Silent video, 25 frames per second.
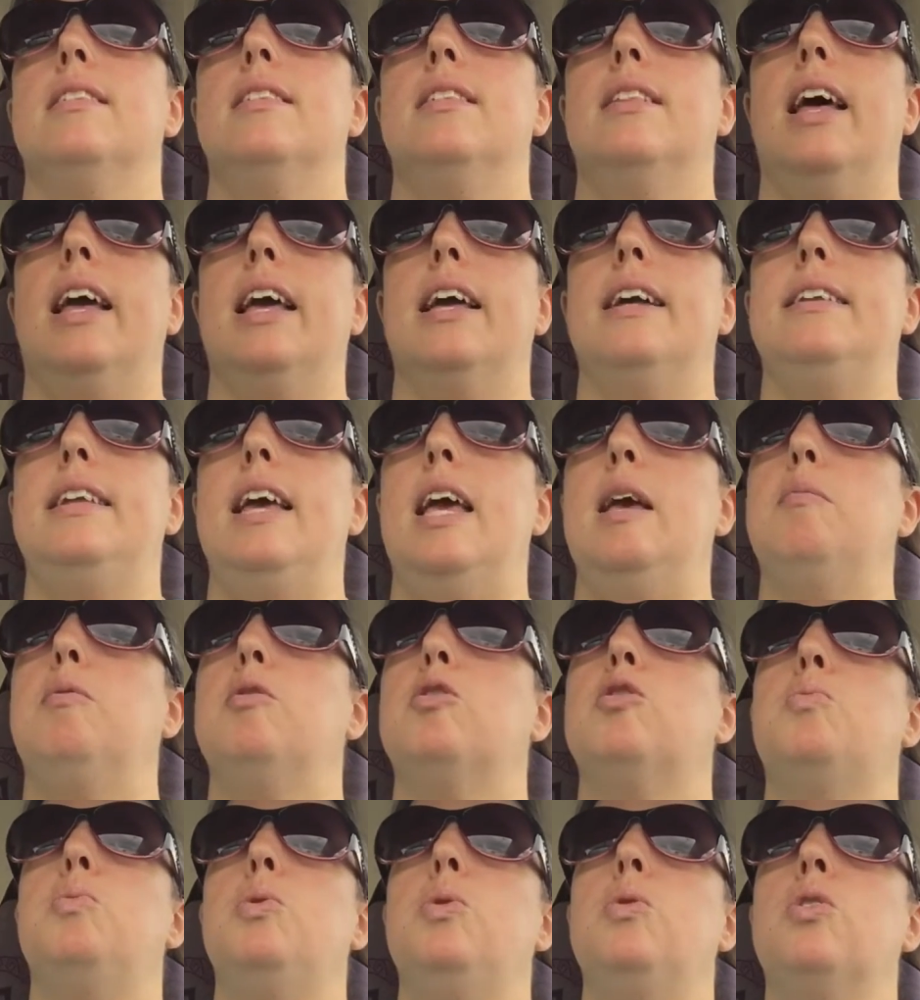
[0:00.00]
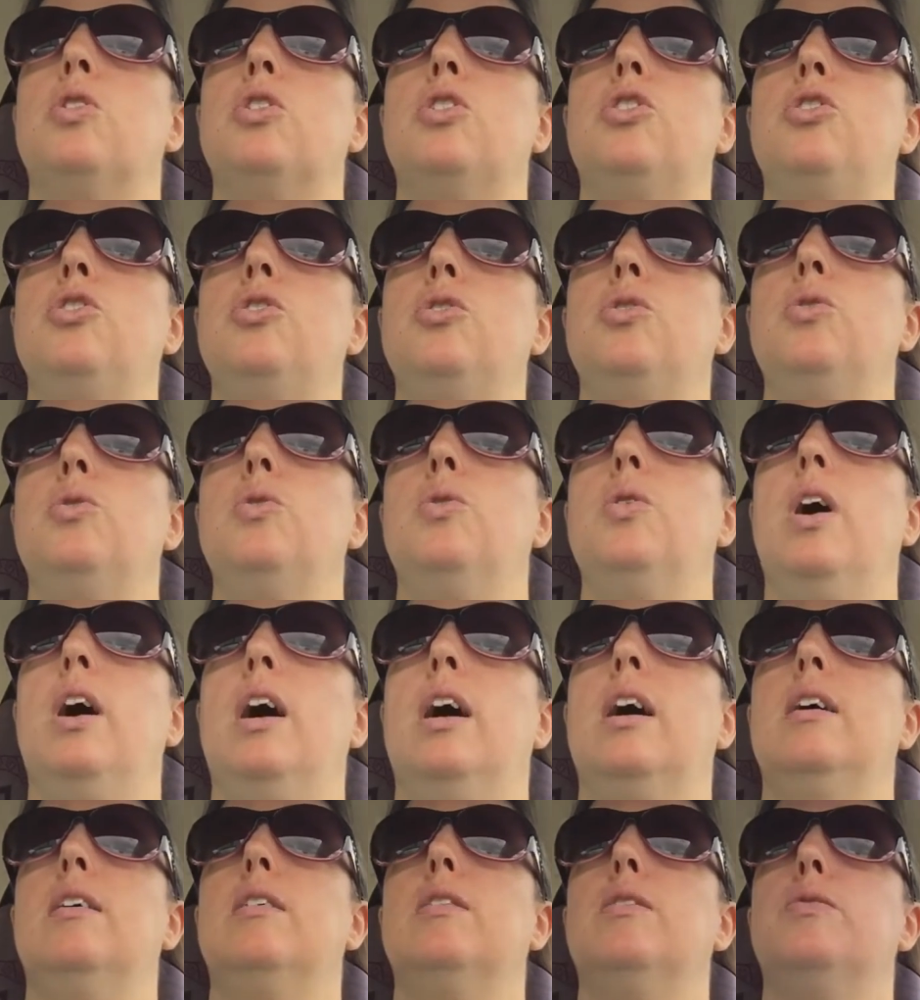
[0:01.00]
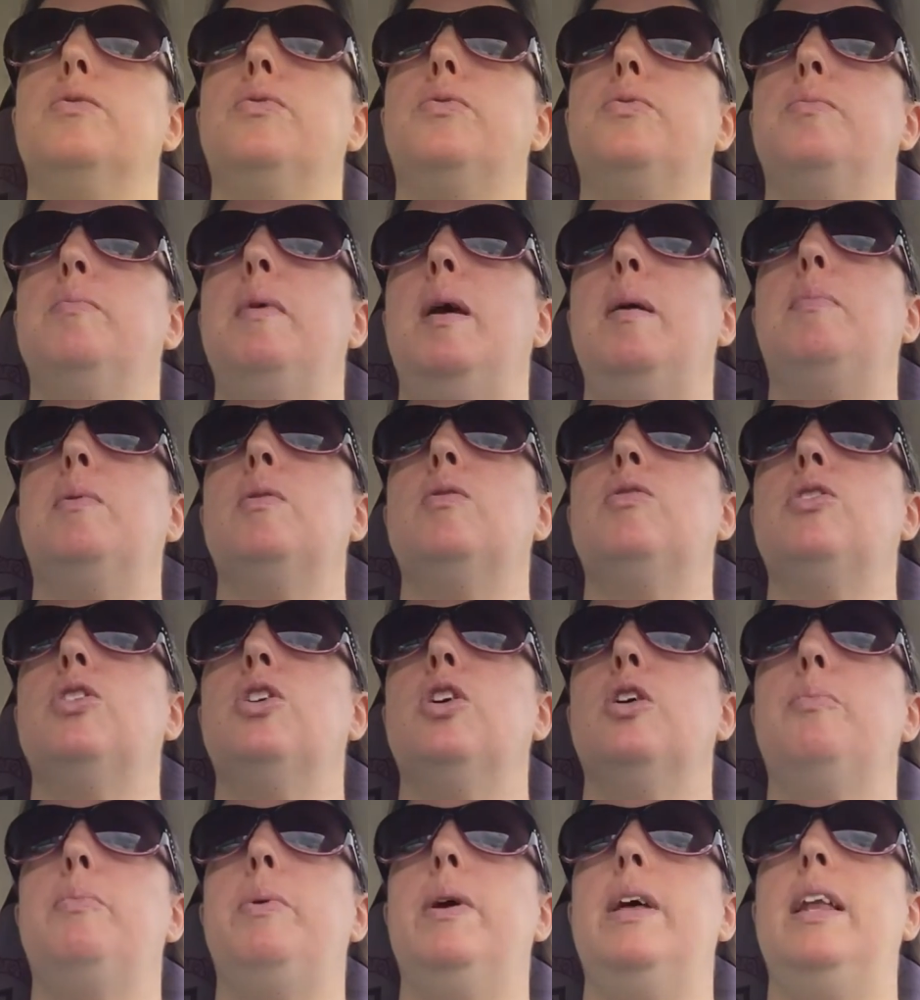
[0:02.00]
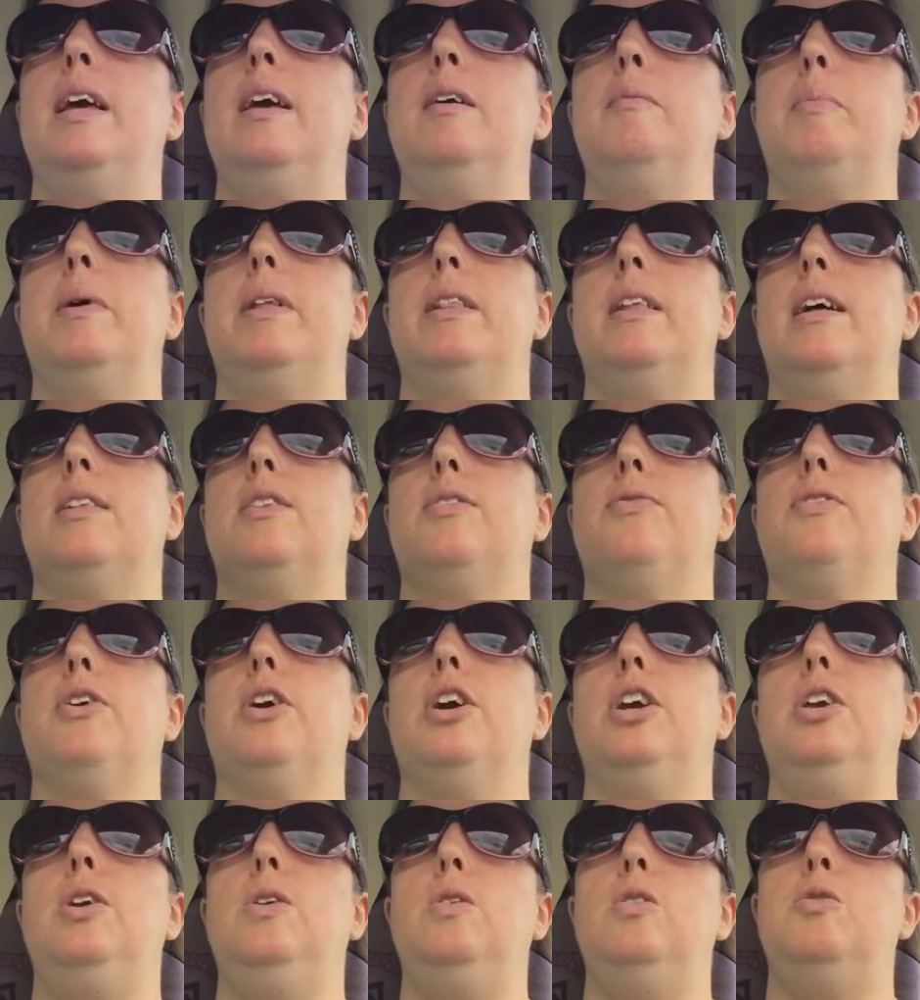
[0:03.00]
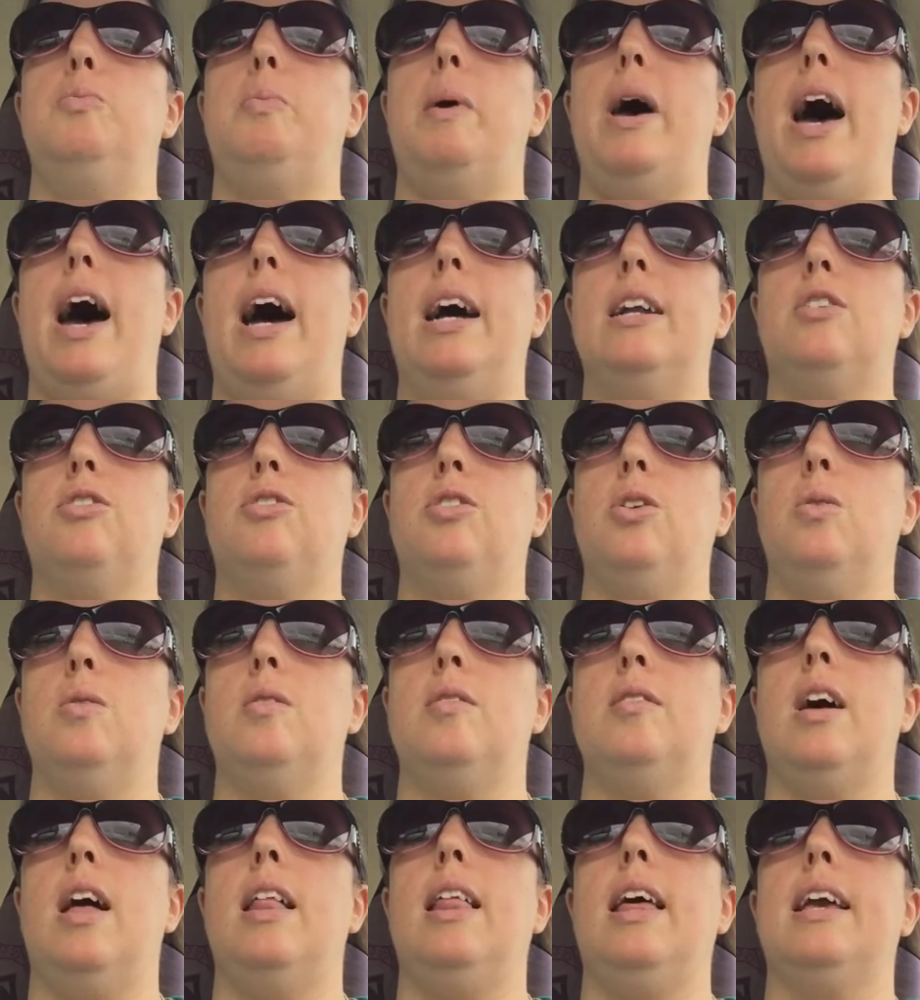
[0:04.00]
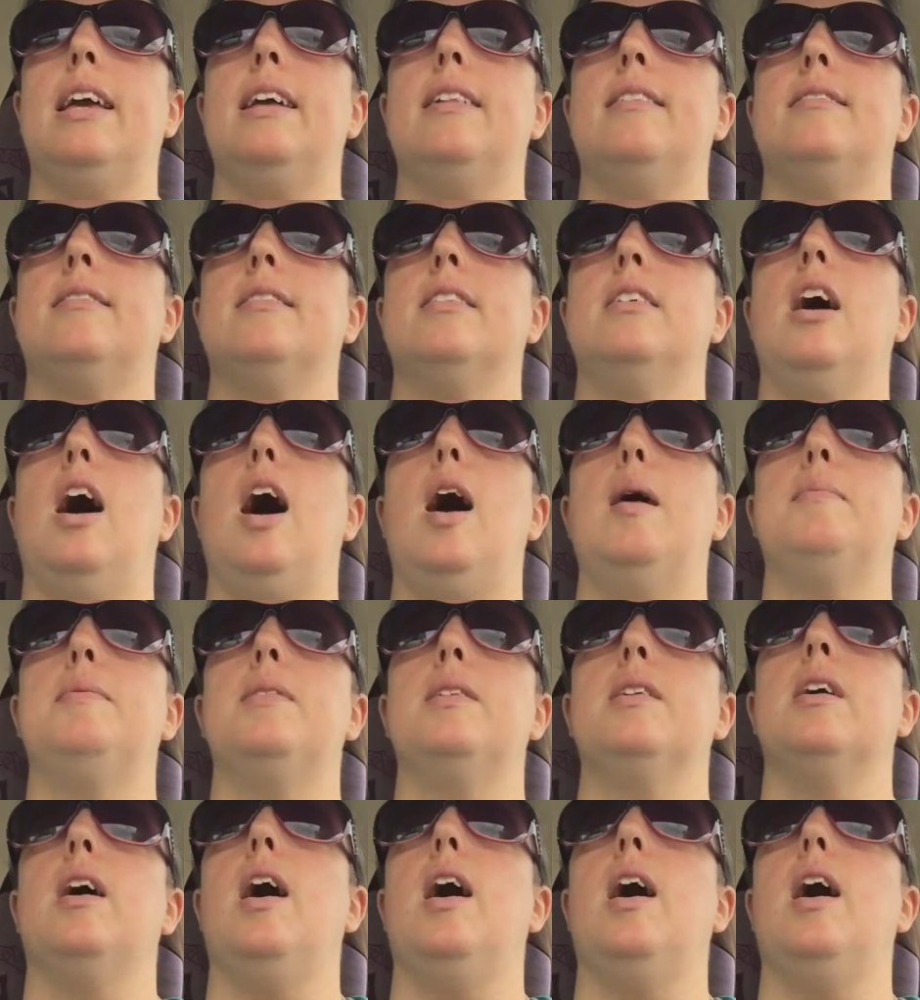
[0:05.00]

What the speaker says: like a tablespoon or 2 of maple syrup in it, but that's for a huge batch, so it's not like it's gobs and